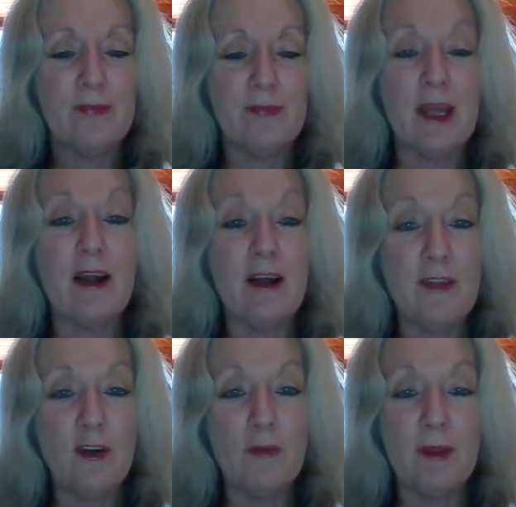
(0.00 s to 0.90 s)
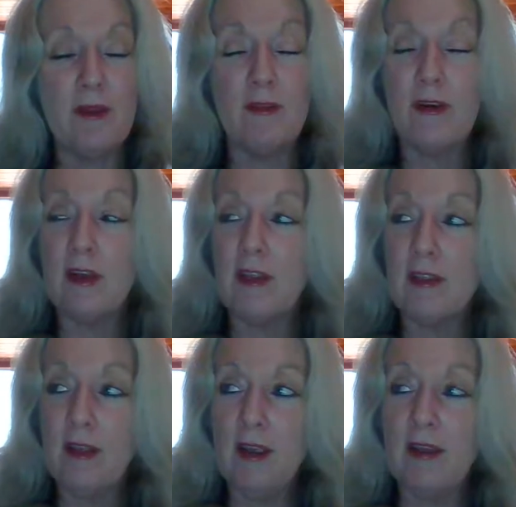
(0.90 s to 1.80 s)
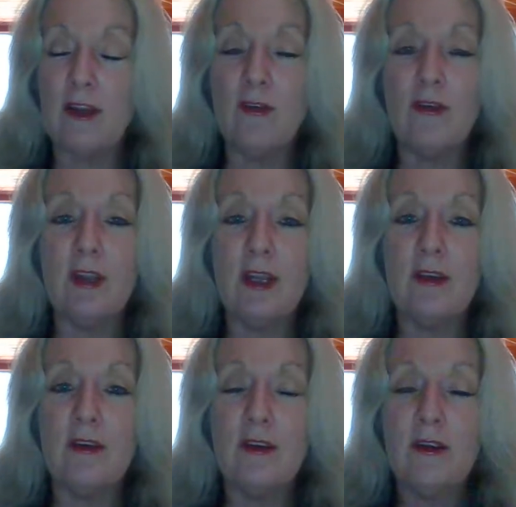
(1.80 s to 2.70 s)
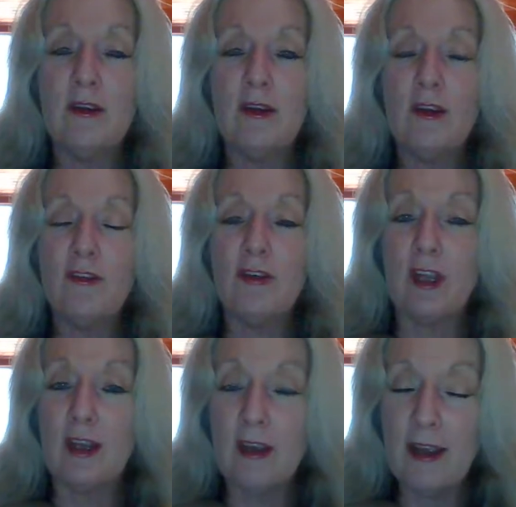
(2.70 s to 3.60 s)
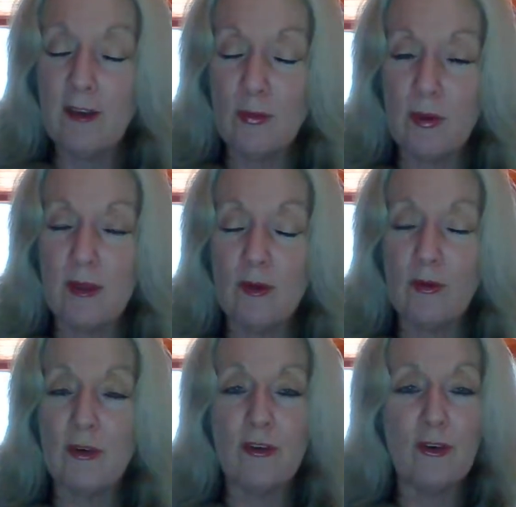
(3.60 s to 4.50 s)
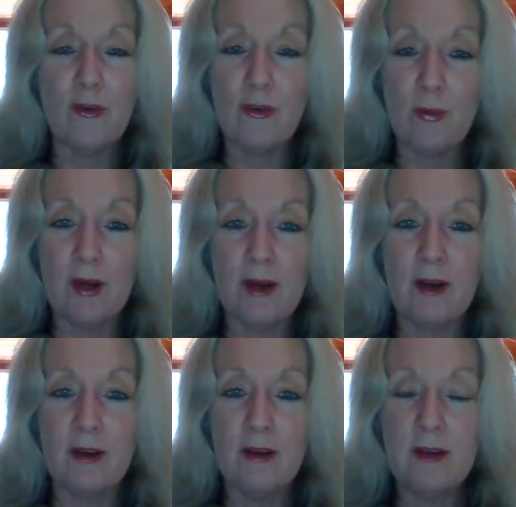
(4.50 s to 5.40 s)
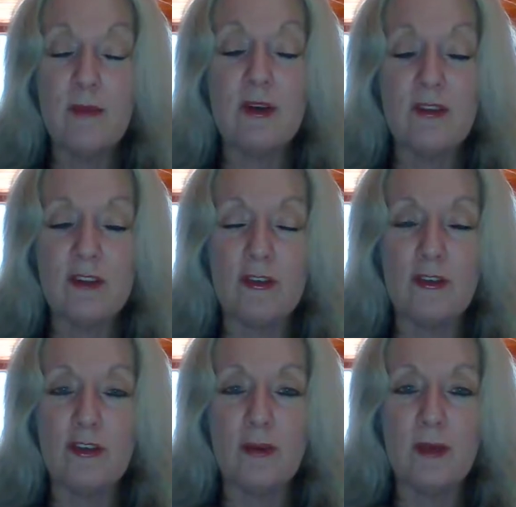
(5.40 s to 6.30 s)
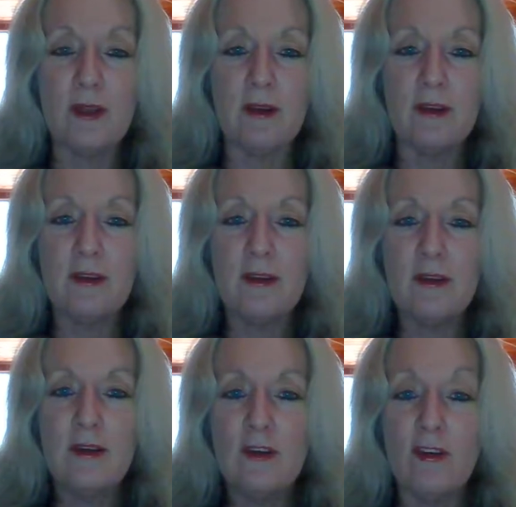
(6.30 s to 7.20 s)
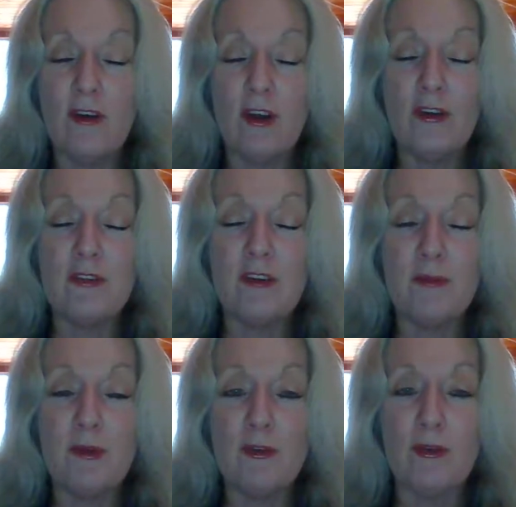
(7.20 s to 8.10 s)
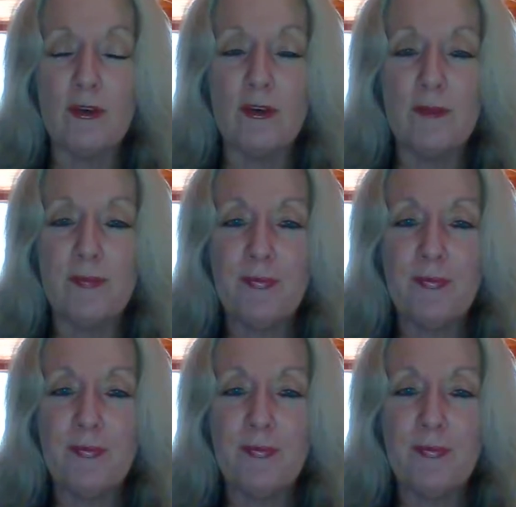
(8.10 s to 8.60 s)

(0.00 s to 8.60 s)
That other could be the very thing that you need to connect with in order to know who you are, because that's your job here to thine own self be true.